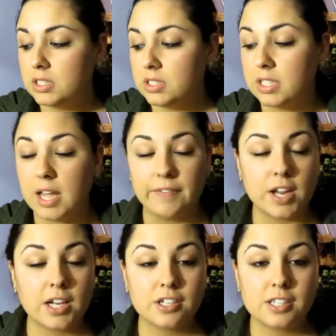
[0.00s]
didn't have
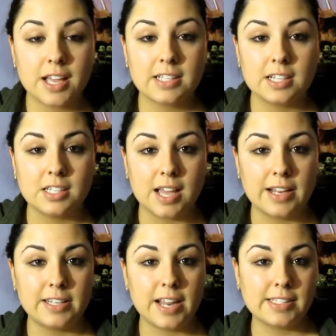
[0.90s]
to exercise because
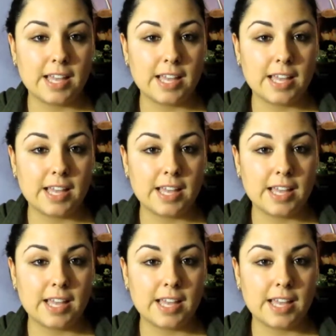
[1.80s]
I take